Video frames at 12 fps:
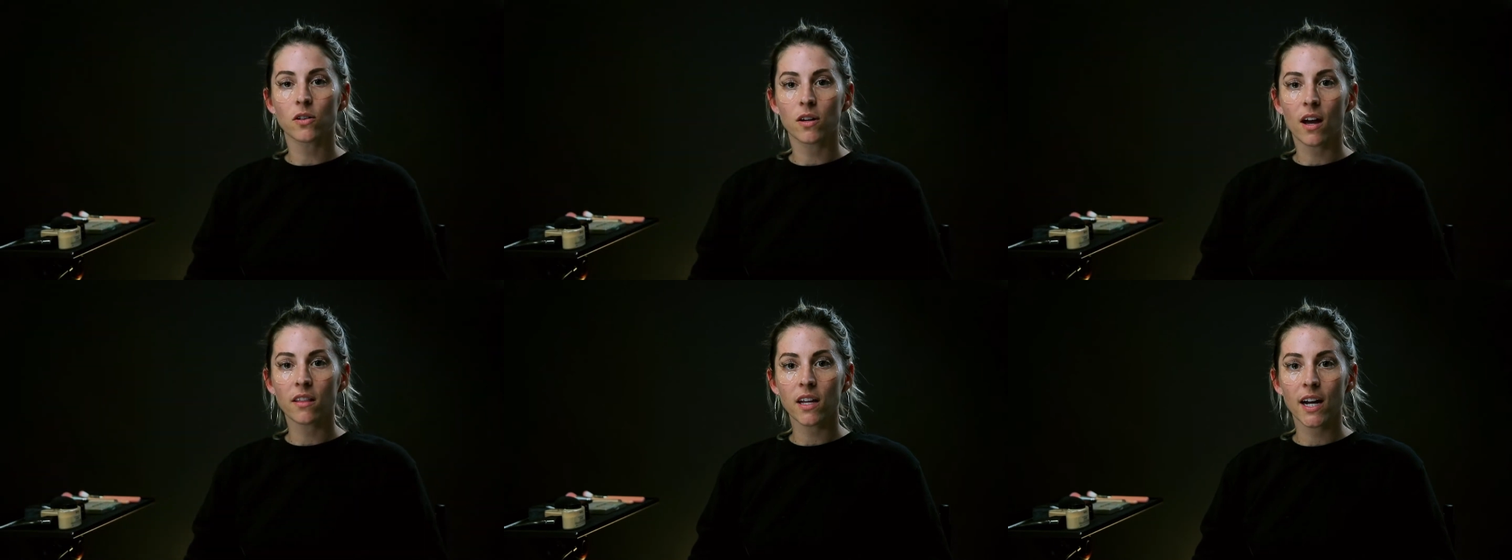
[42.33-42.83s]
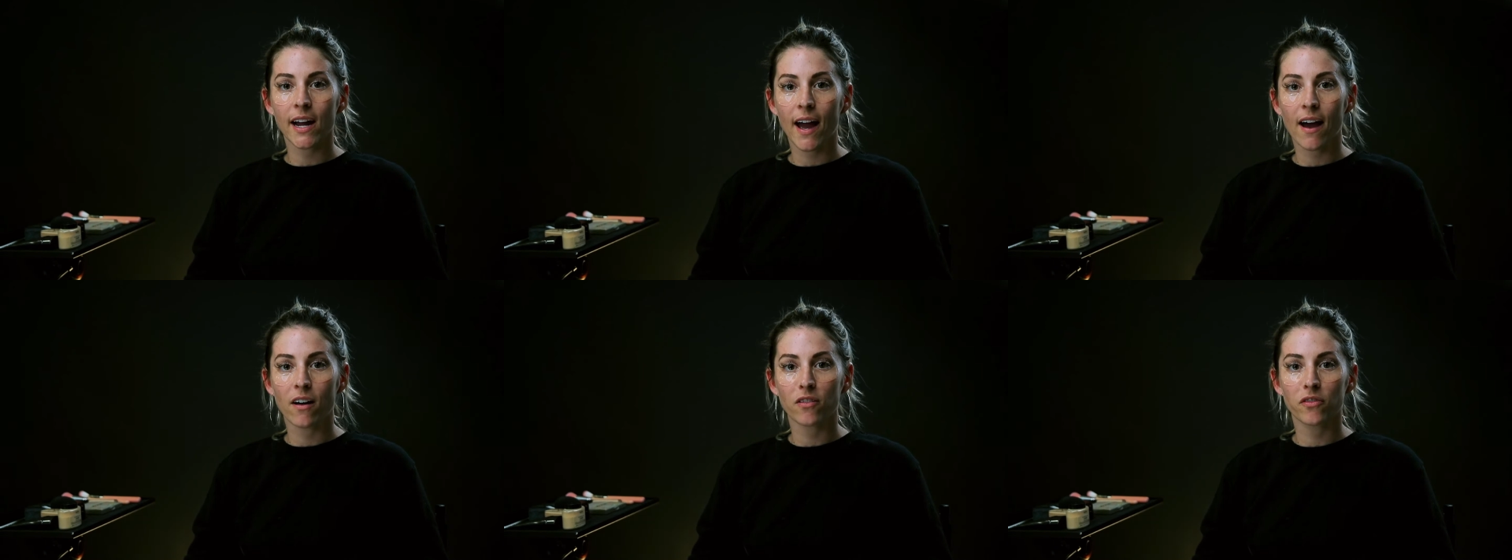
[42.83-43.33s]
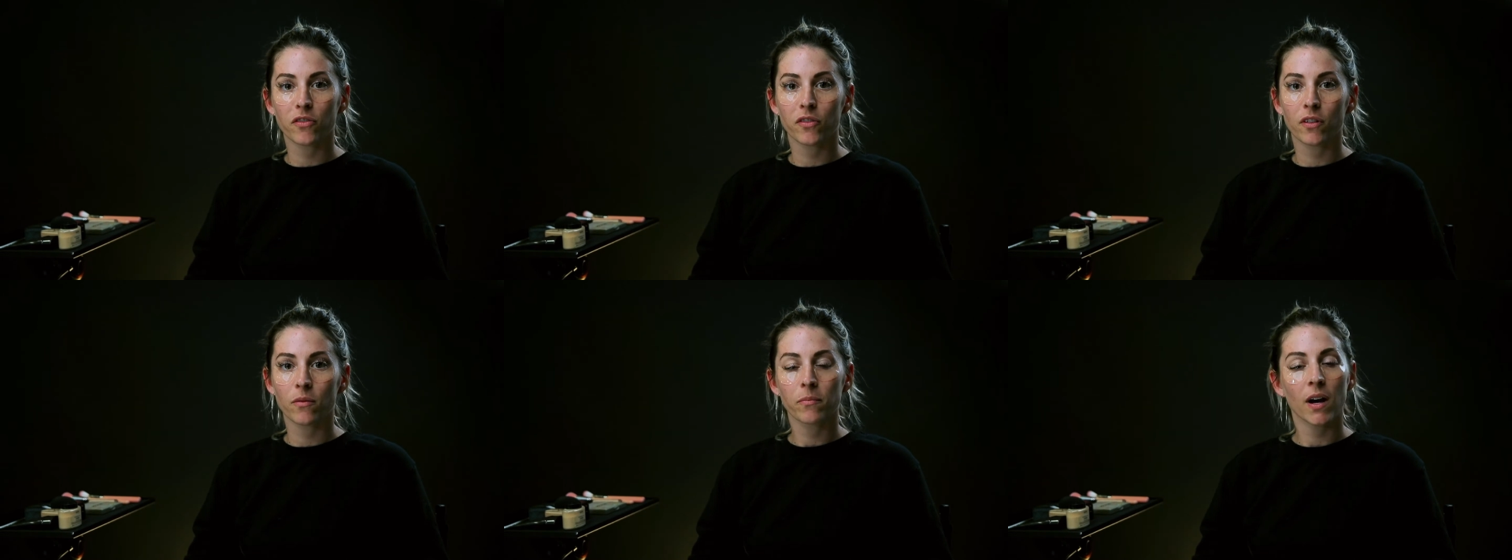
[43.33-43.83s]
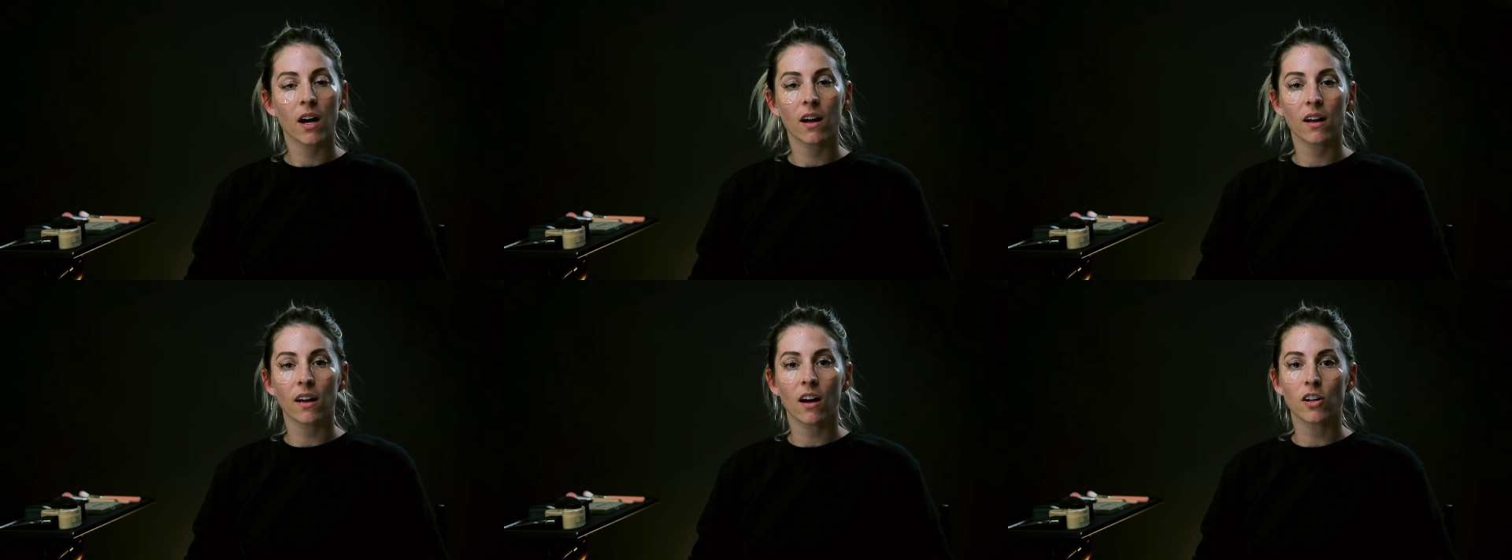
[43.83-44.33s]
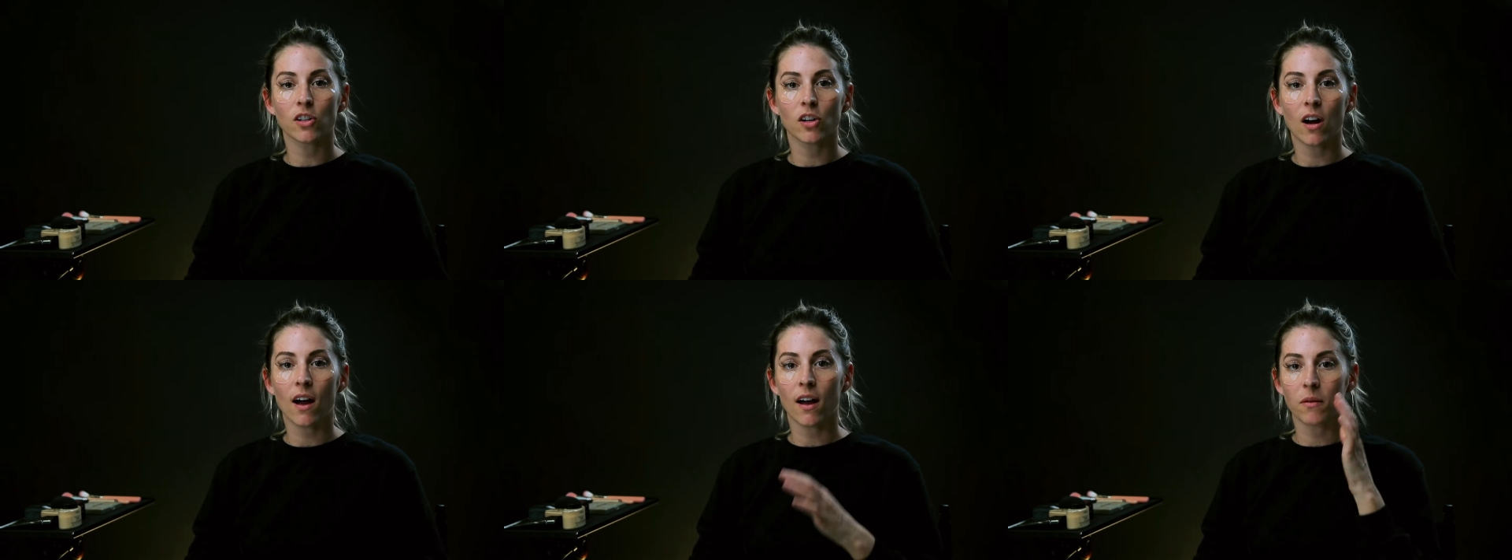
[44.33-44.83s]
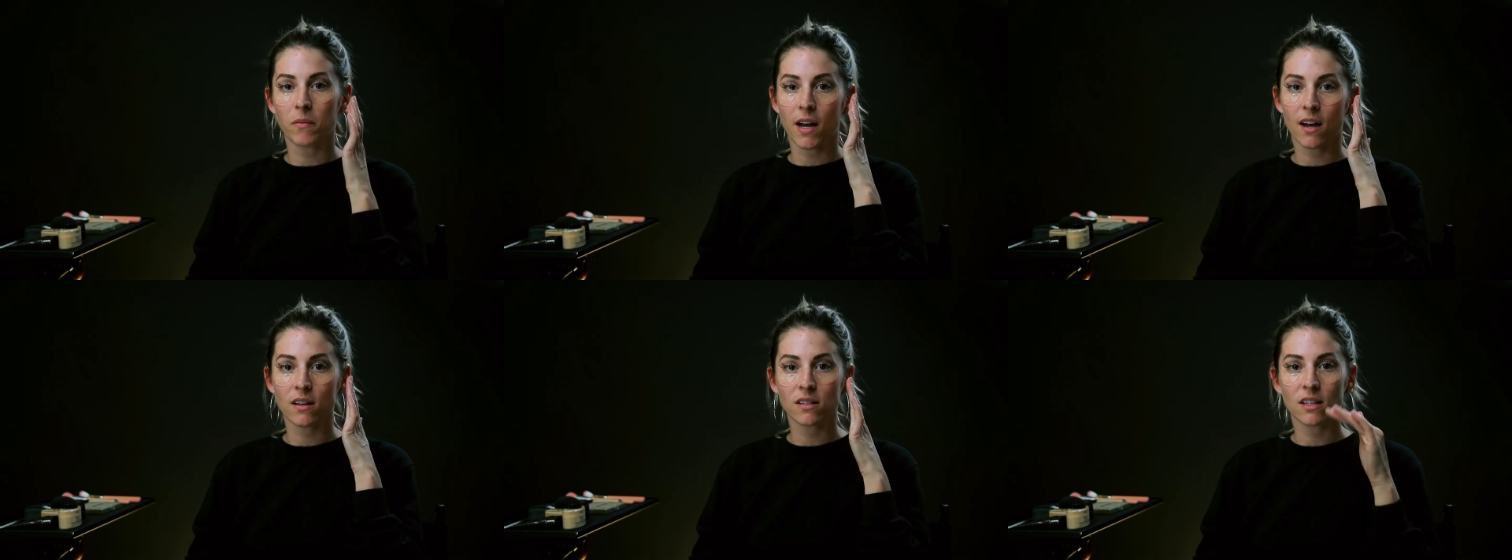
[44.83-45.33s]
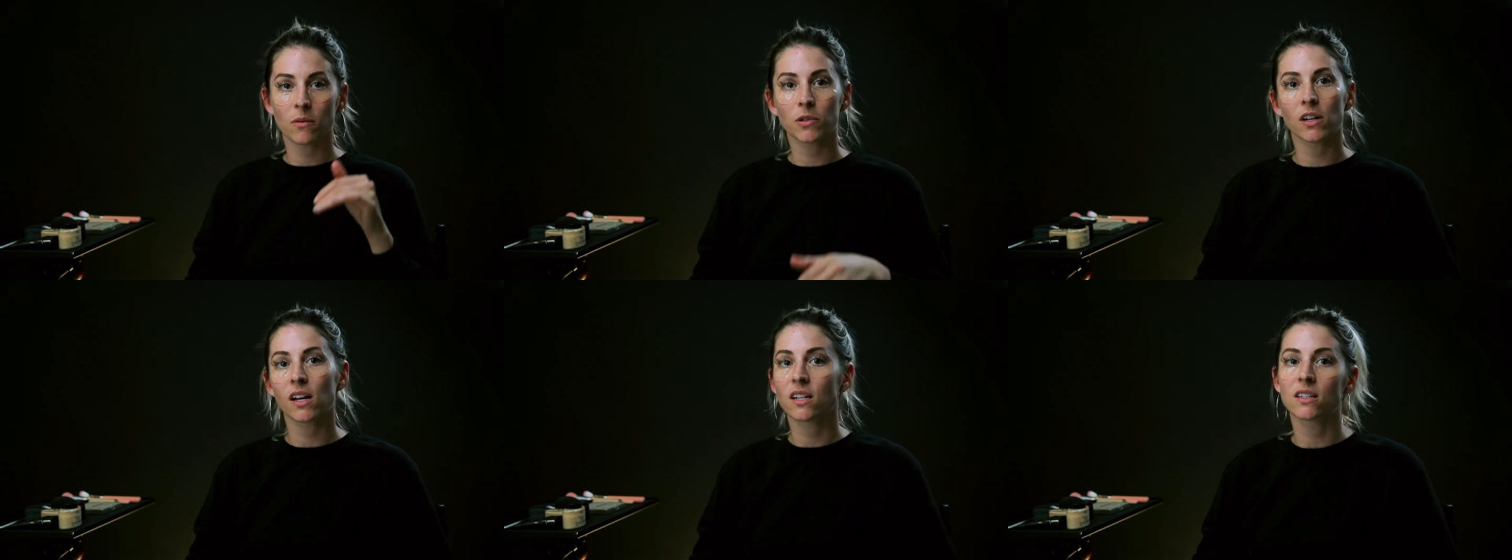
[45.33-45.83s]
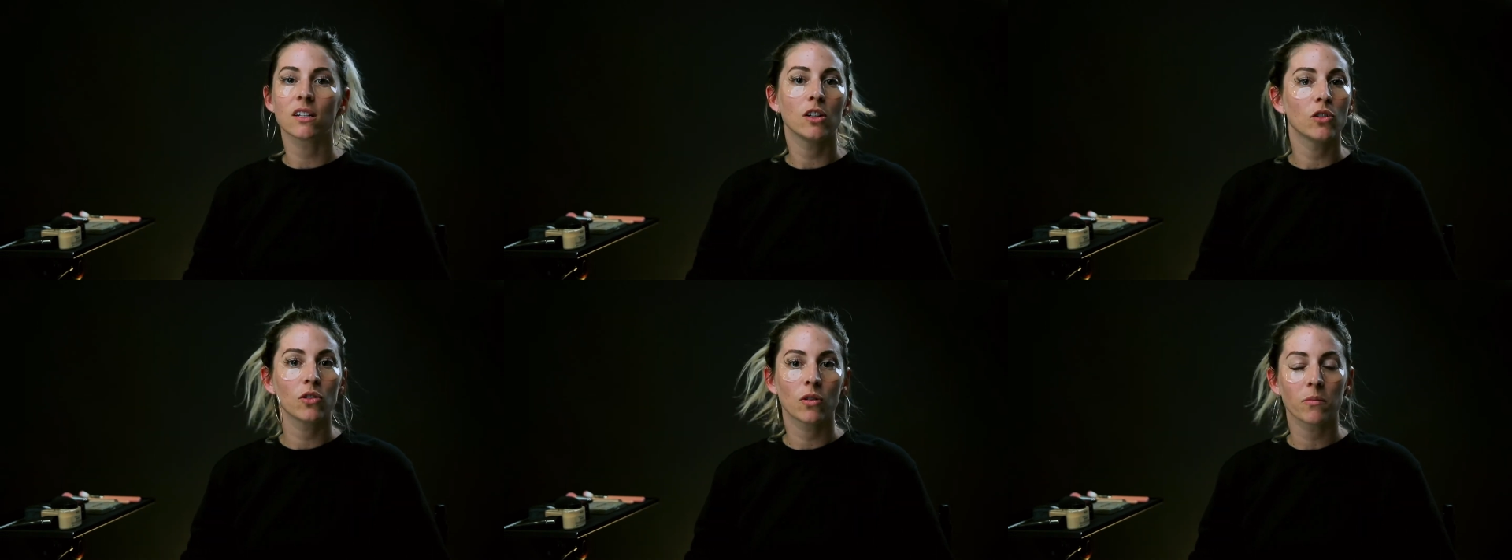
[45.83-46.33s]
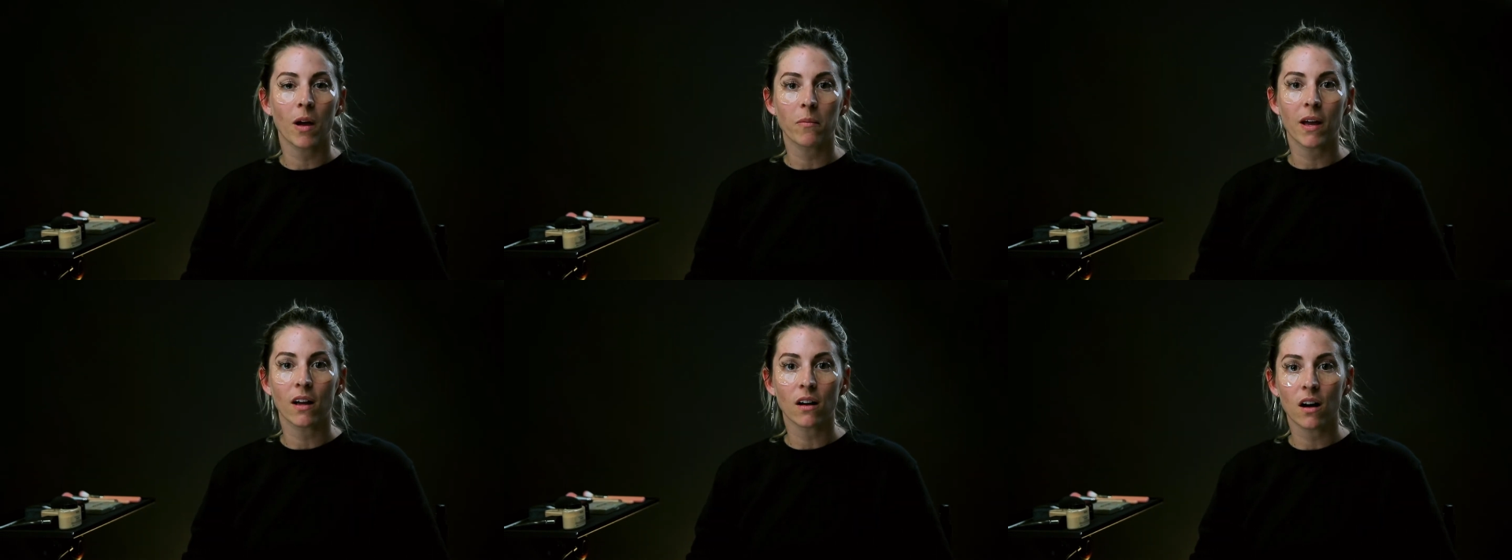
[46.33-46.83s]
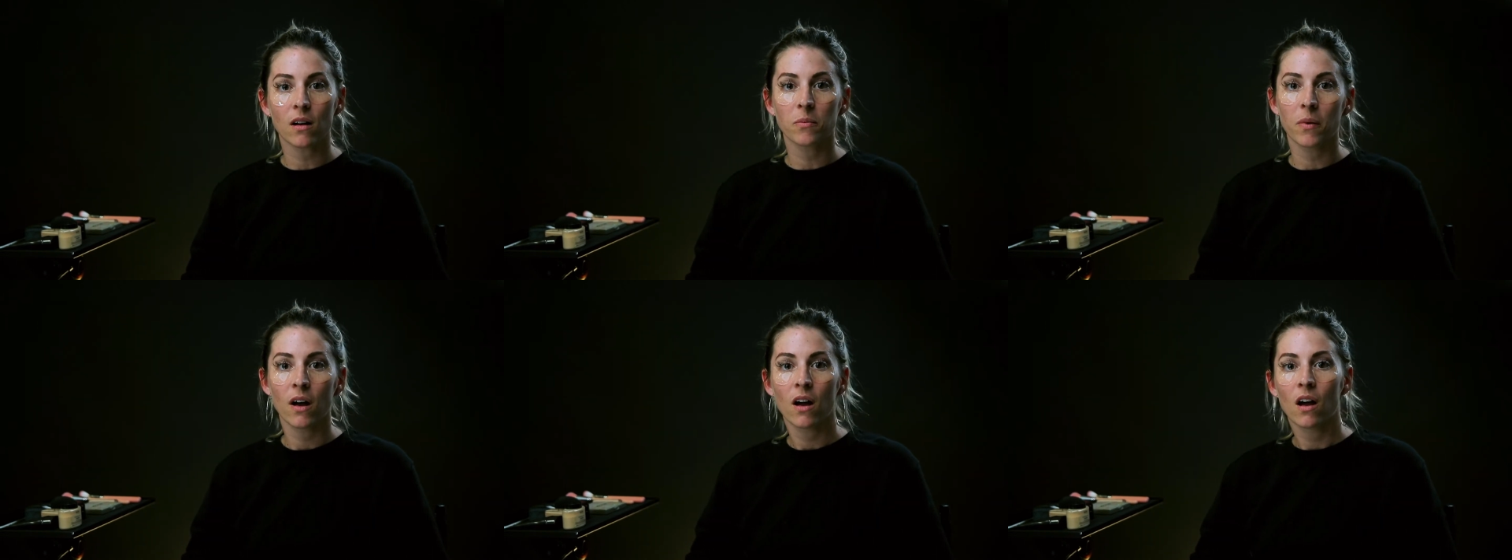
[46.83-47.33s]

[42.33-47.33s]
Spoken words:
so now that I have my under eye mask, I'm gonna continue doing my makeup.